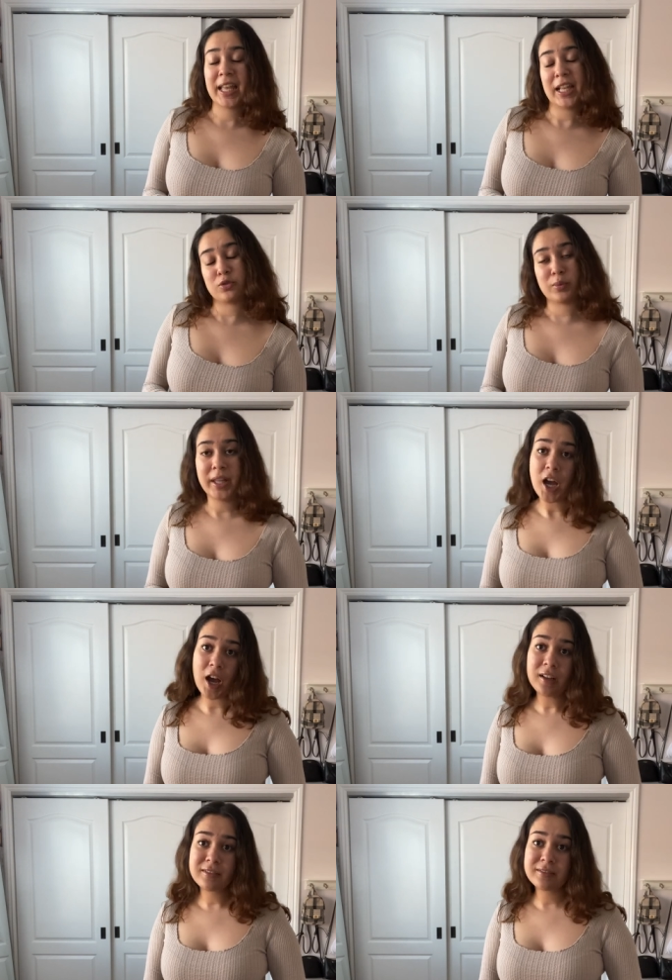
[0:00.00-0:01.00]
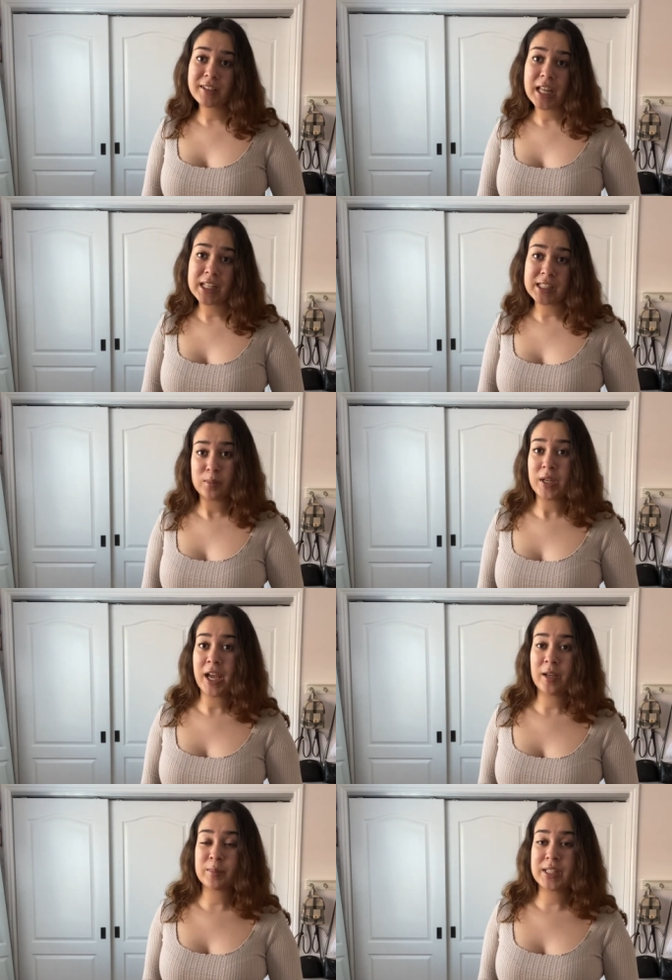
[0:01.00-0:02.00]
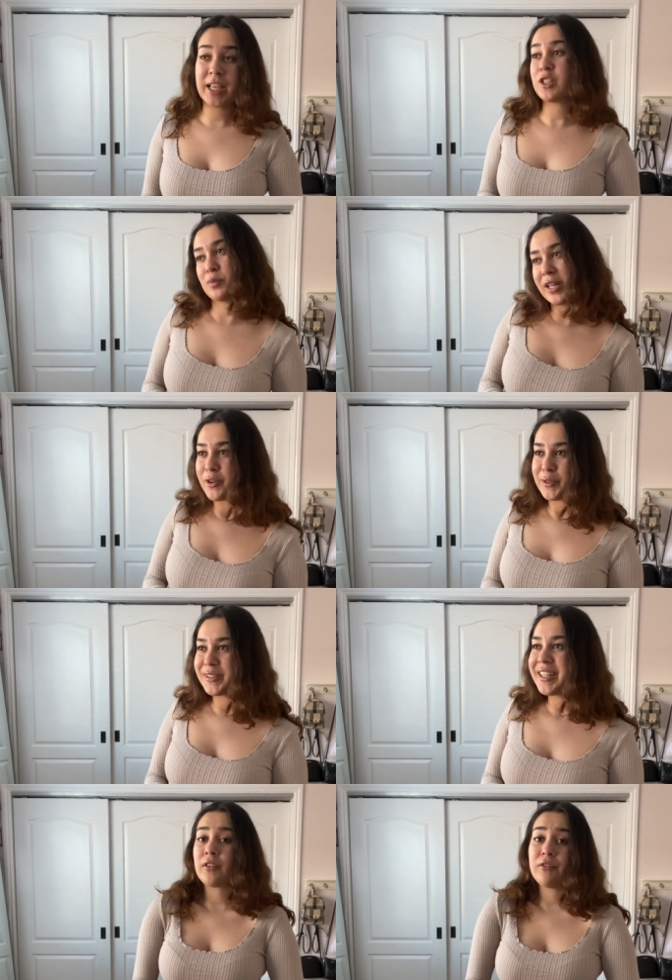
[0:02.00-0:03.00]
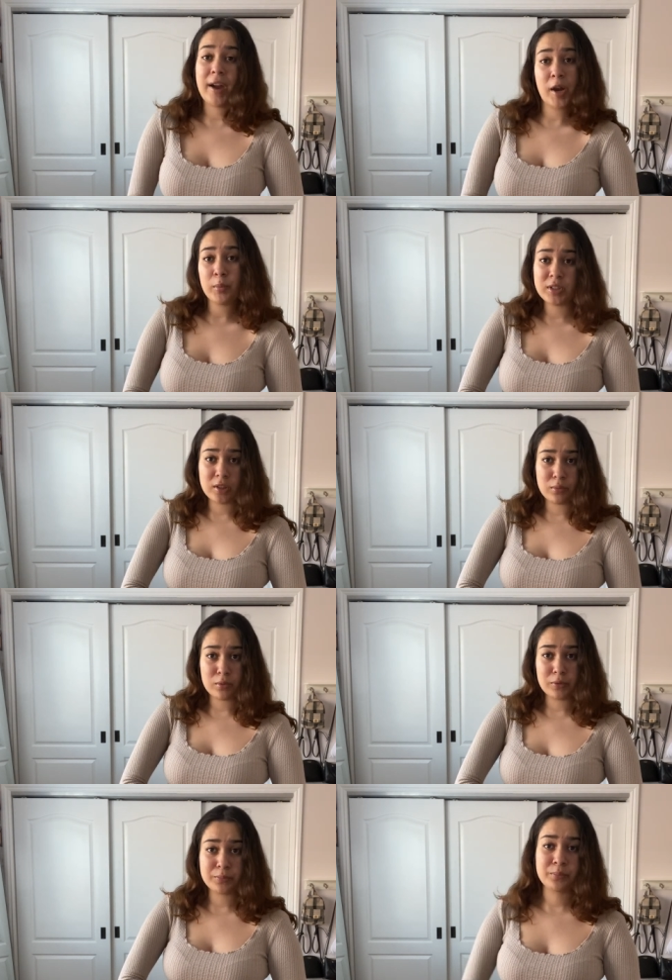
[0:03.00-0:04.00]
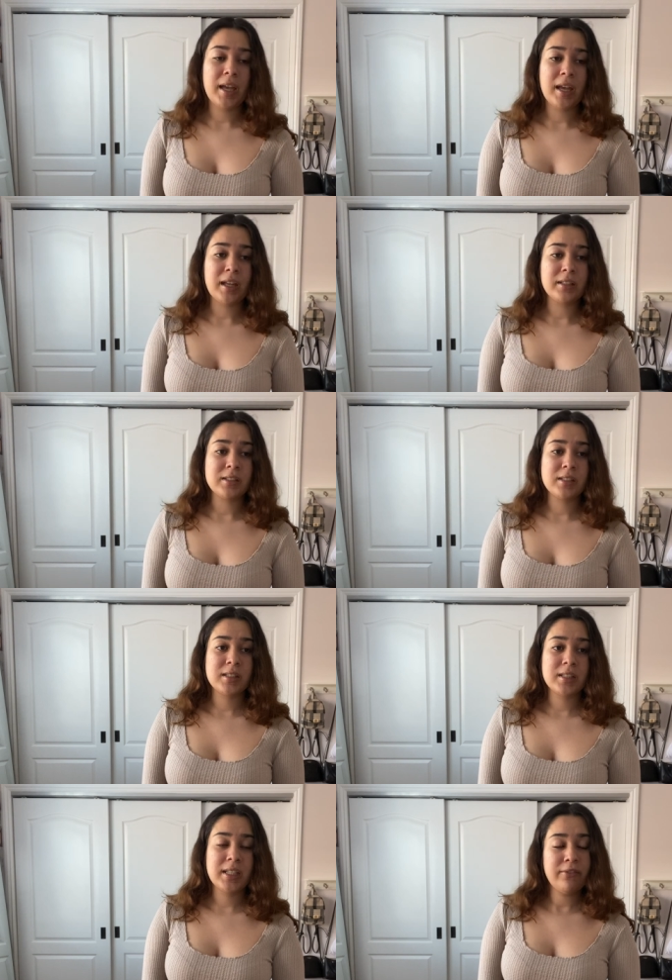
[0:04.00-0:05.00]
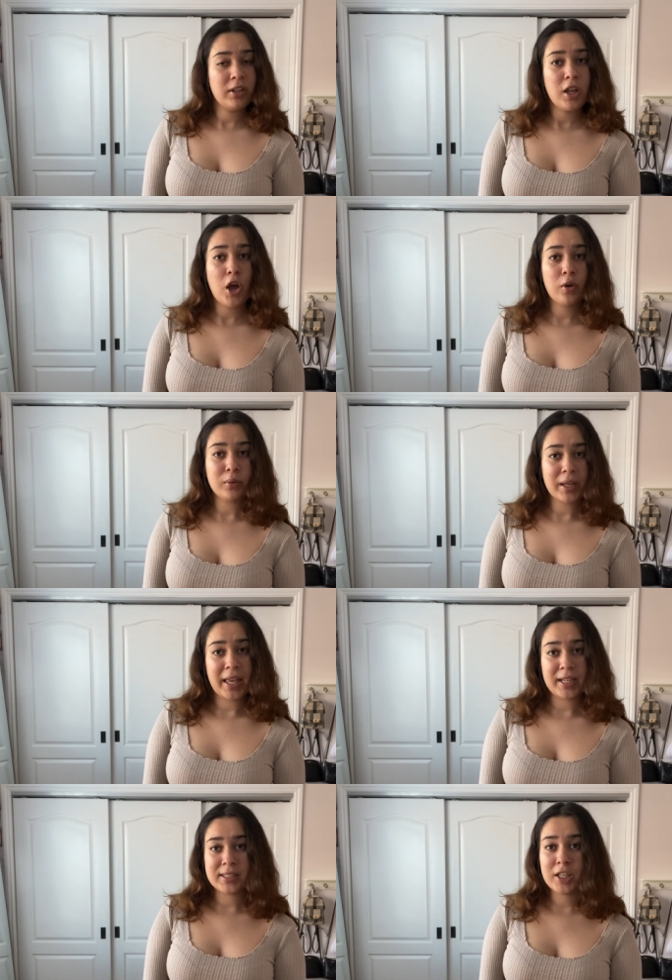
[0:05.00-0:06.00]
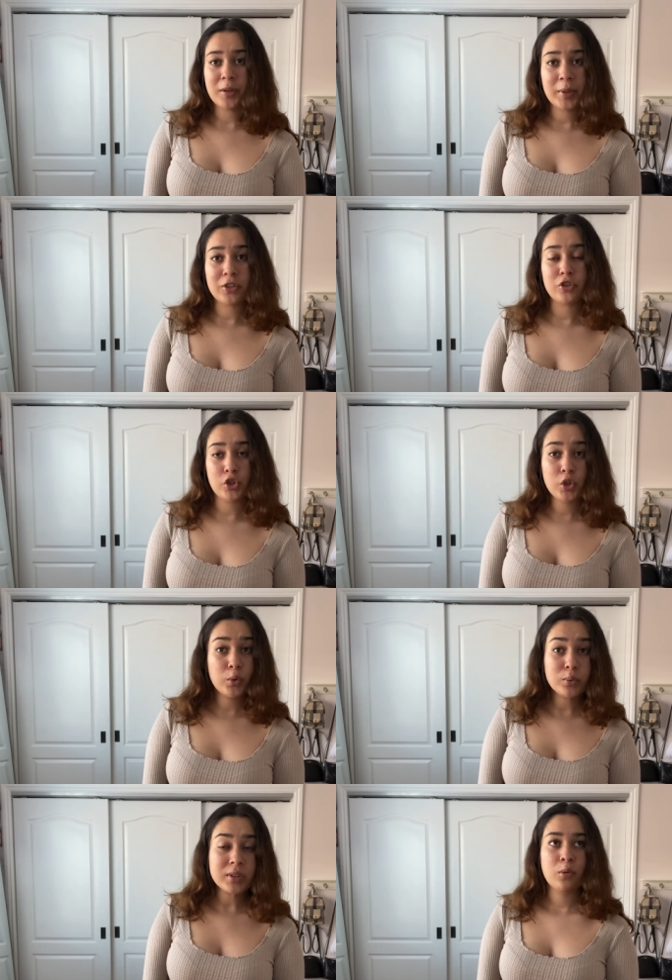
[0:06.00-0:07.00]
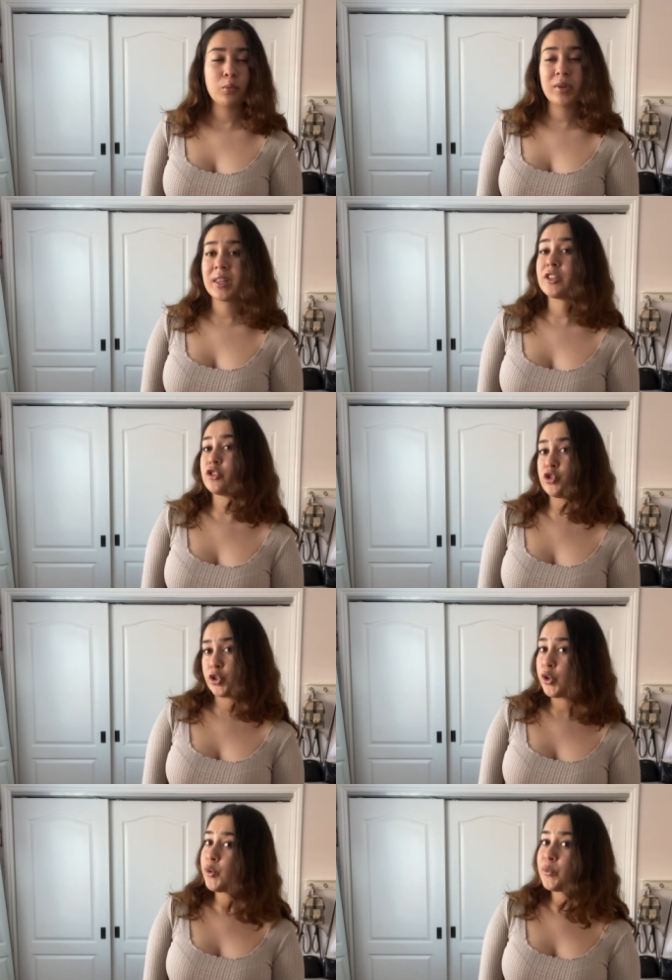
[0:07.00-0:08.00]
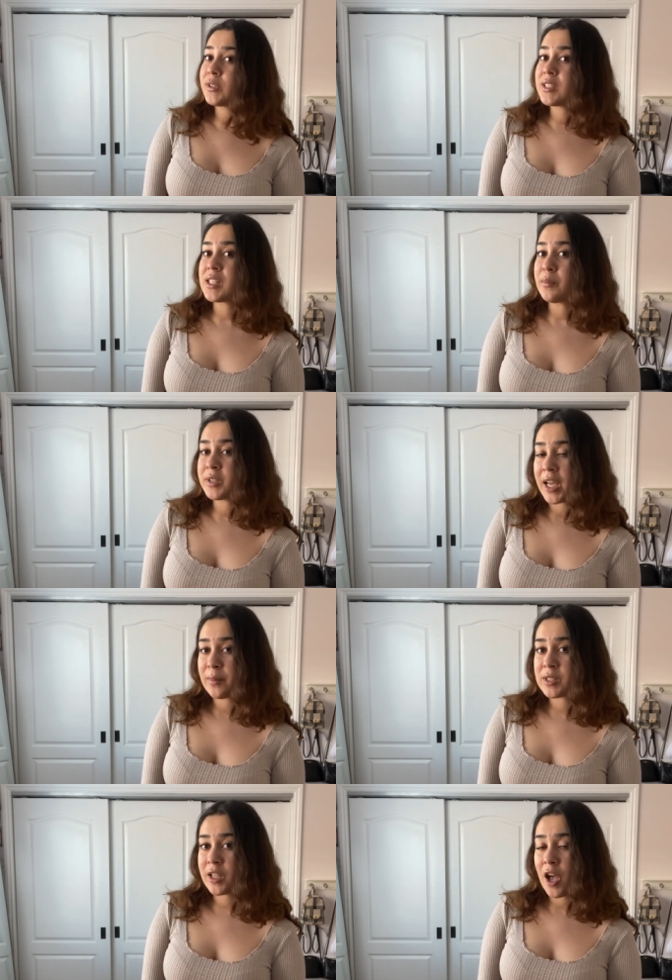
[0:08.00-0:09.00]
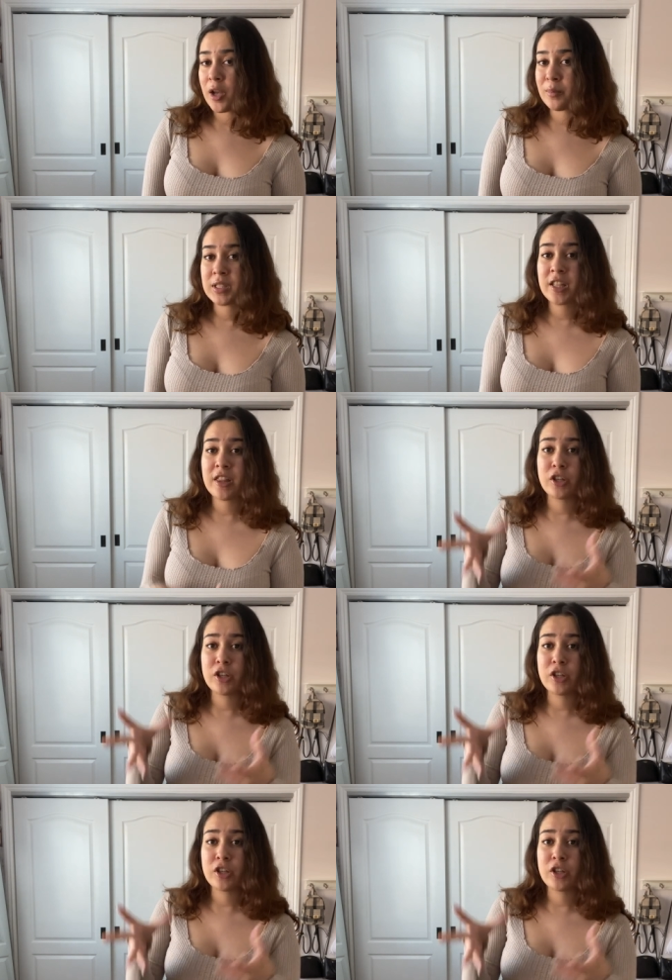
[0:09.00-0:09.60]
it gets really hot and sometimes it gets really cold, very unpredictable. And even though, again, it's gonna be June, with June sometimes comes the